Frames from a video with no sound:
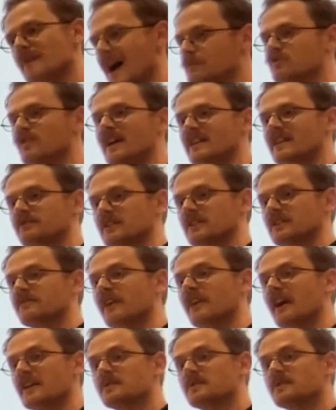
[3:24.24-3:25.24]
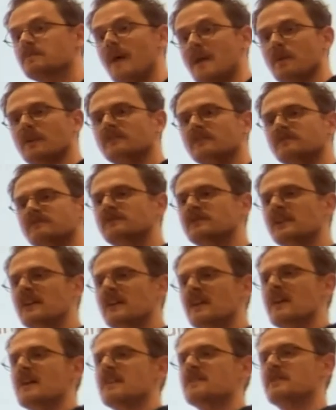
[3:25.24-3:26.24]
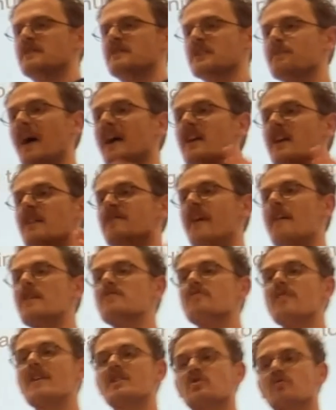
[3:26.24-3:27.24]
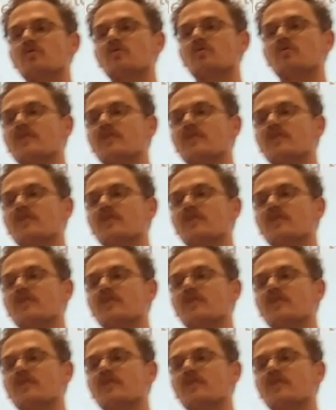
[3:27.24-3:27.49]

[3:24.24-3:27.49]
the abstract of this first paper. Despite a very rich